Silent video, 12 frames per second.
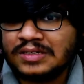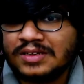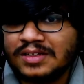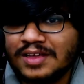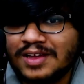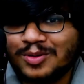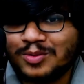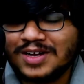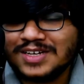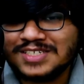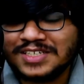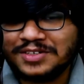Yeah,
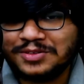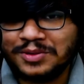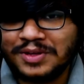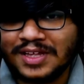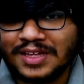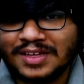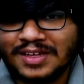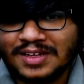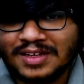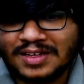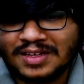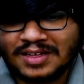what's he doing?
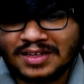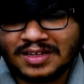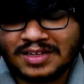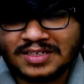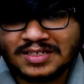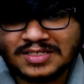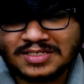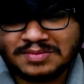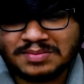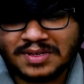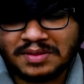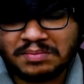He's
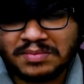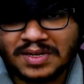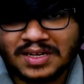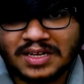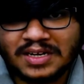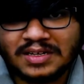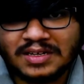spilling blood.